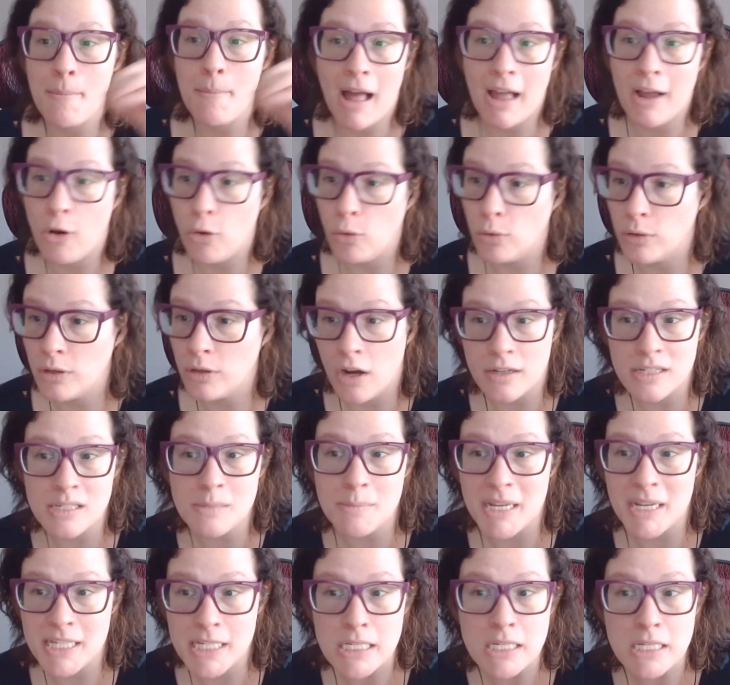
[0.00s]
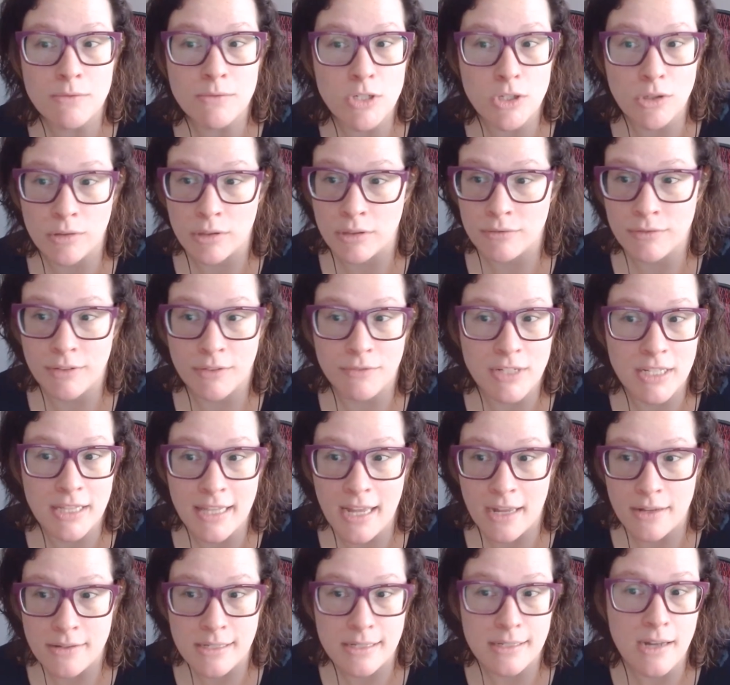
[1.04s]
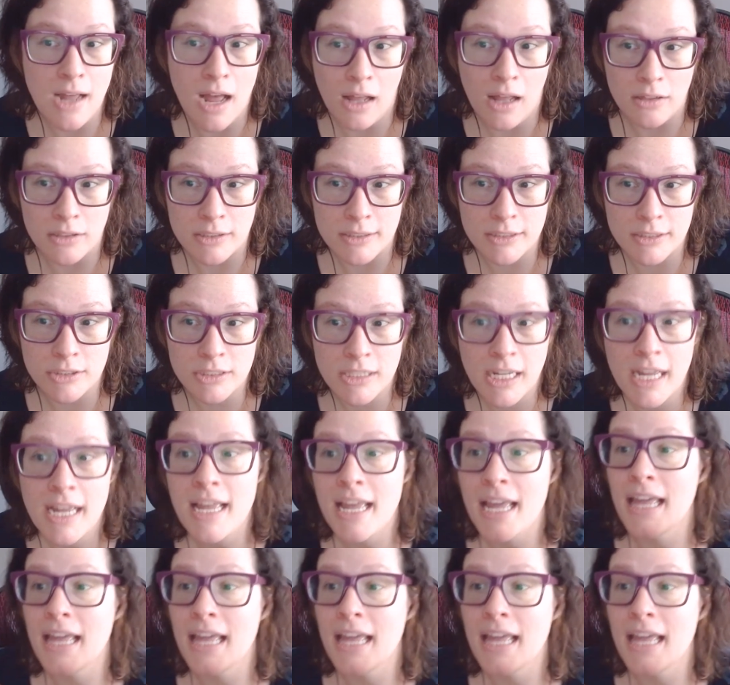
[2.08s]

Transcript: my old cost basis of $250,000.